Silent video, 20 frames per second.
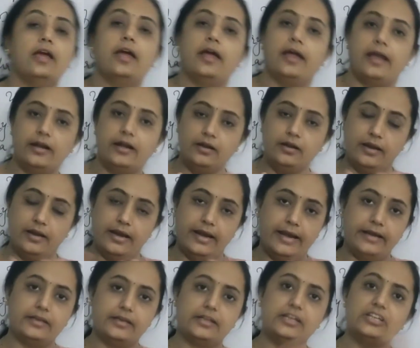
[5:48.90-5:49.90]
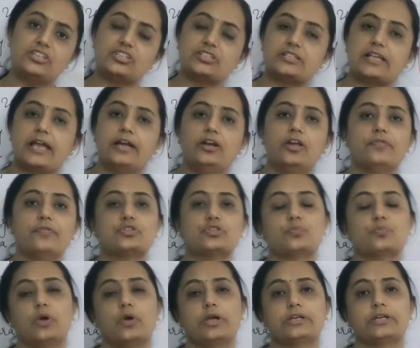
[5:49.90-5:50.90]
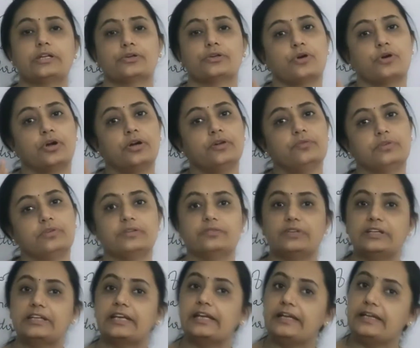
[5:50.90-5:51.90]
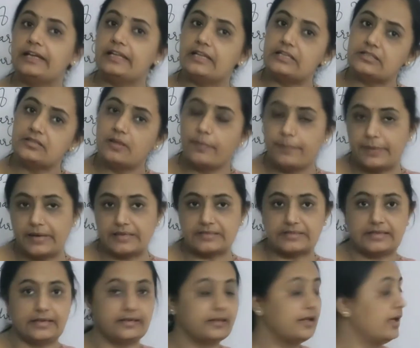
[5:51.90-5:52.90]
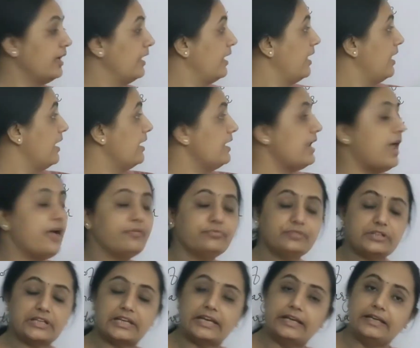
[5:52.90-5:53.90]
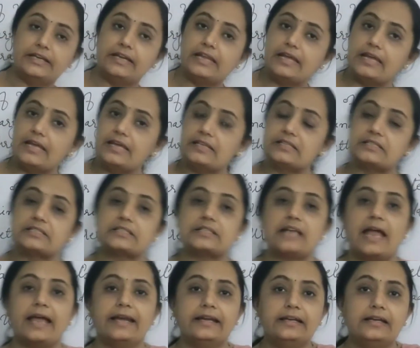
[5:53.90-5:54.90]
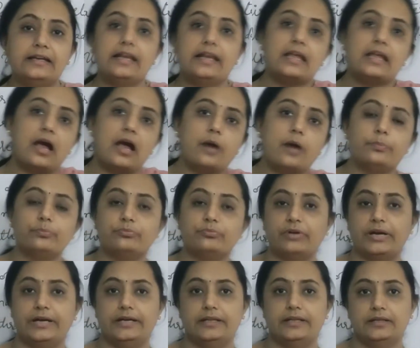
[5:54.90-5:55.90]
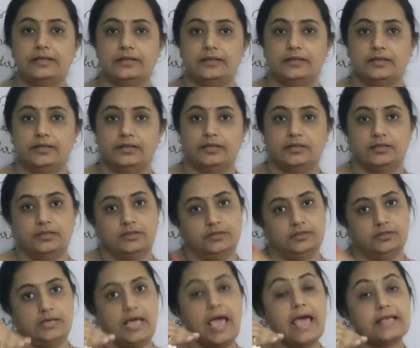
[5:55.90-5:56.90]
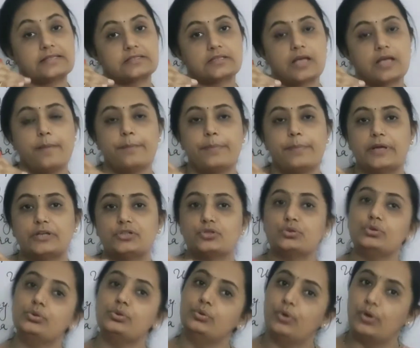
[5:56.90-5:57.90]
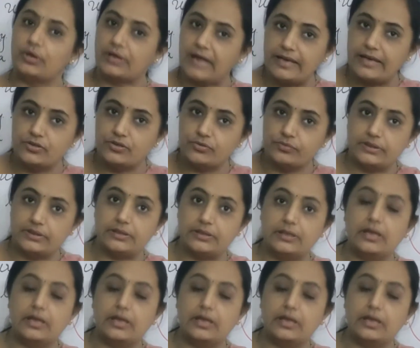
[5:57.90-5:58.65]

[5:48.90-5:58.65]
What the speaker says: and at each side of spinal cord one kidney is present. Left kidney is slightly upward as compared to right one.